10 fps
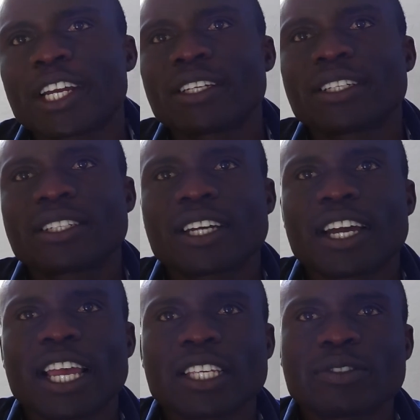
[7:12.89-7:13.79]
and
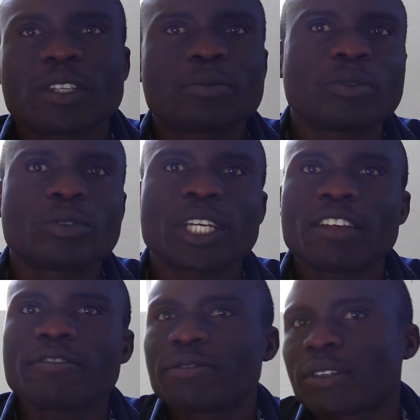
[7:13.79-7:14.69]
I ask them to
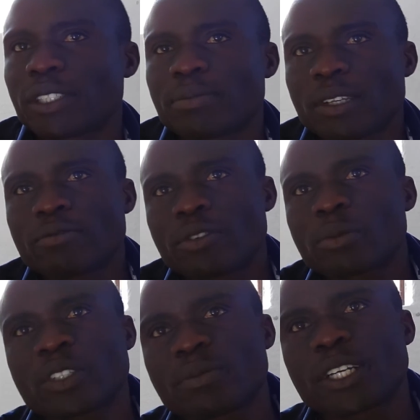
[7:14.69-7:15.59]
give some
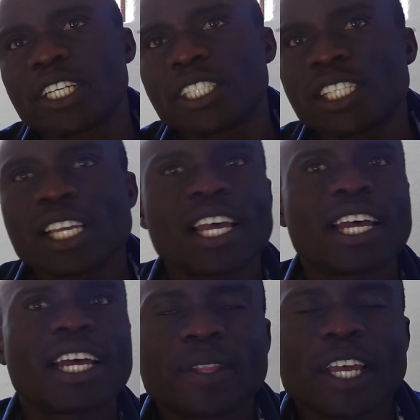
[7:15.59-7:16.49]
form of some critics.
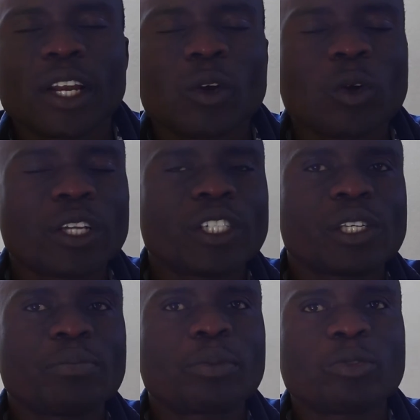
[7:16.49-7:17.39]
And all that
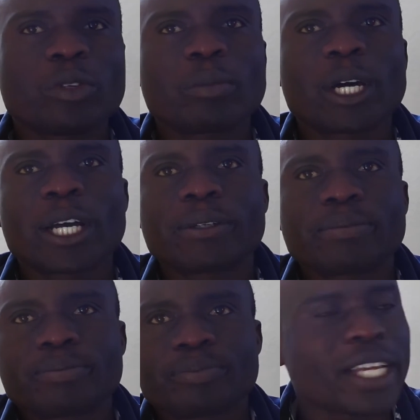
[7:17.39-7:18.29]
is improving my
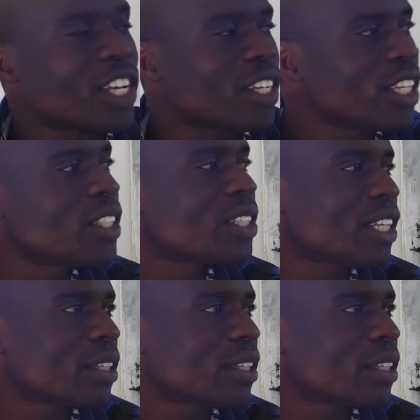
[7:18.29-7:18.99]
techniques